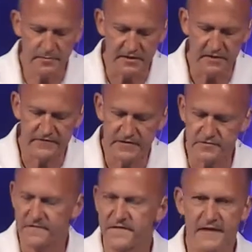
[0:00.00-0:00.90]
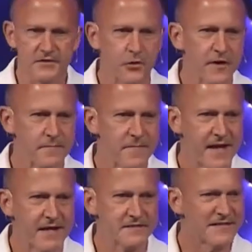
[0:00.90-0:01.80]
bit of it to affect a great
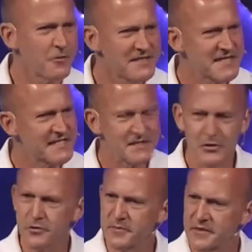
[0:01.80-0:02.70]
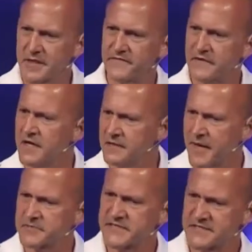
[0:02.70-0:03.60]
mass. It only takes a little bit of leaven. The
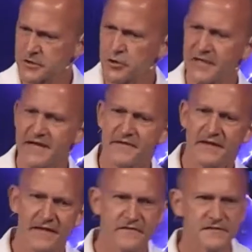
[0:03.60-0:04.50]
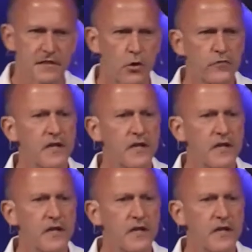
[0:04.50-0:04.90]
Bible says a little leaven leavens the whole